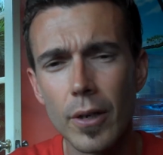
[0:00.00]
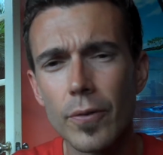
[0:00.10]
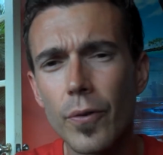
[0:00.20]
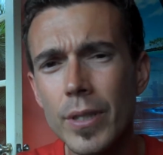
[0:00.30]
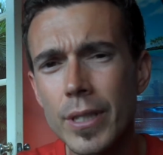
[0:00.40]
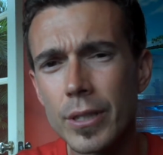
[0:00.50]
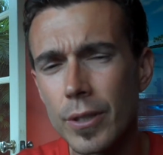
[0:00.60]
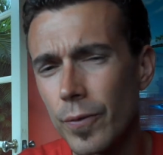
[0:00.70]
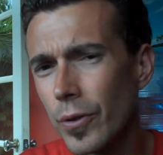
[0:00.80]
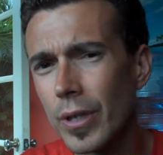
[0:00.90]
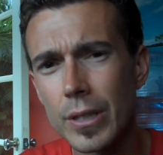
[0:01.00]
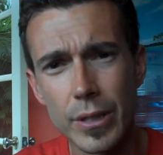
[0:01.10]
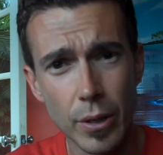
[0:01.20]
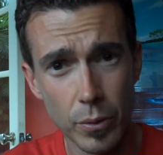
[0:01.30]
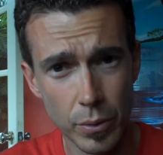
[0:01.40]
For instance, if you're going to
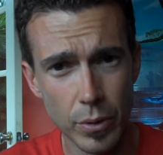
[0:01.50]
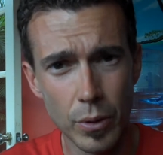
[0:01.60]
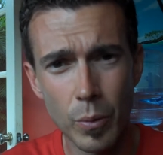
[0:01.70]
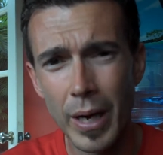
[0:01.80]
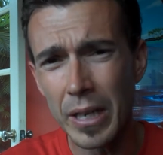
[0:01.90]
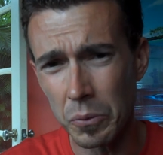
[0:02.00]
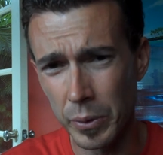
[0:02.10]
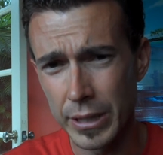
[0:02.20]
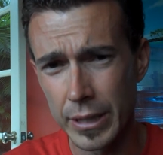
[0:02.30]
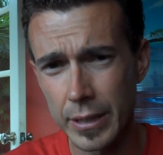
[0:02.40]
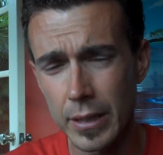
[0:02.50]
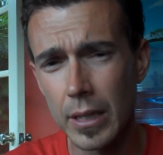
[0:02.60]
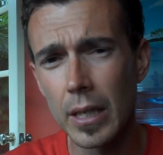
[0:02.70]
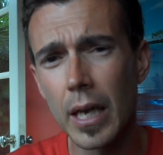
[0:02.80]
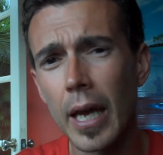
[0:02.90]
sell Hawaiian widgets,
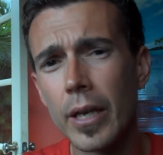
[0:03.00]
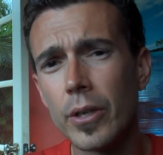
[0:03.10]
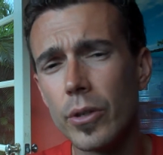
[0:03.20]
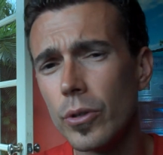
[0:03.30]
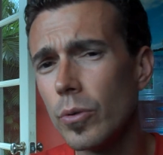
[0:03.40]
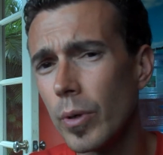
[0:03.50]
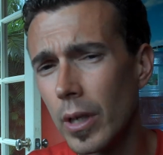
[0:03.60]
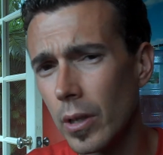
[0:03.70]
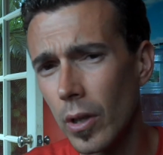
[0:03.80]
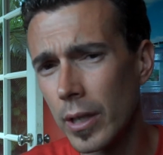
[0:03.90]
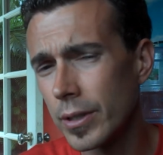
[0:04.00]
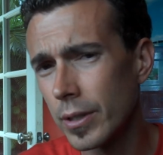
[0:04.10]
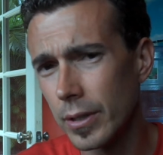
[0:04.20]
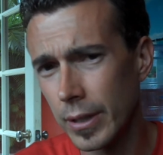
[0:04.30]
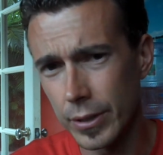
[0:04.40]
and you want to launch
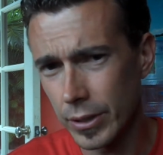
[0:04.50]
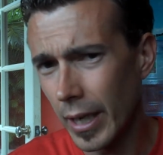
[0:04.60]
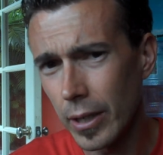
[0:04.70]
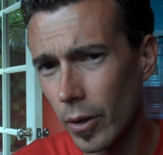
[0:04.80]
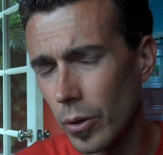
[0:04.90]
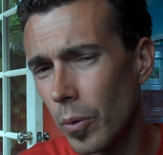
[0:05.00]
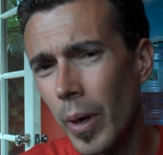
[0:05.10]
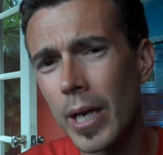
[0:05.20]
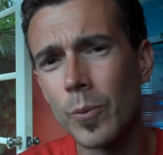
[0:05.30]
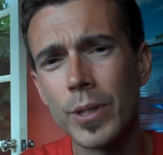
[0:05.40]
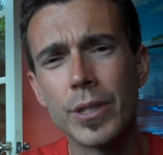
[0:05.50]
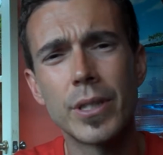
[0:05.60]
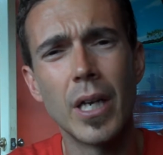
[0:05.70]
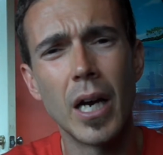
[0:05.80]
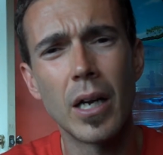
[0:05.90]
this site called
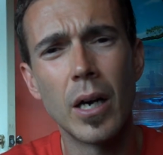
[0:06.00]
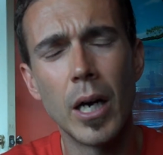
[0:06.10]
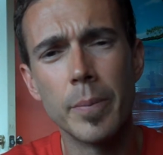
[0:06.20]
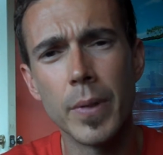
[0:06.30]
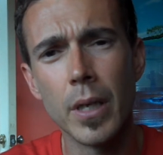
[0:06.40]
HawaiianWidgets.com.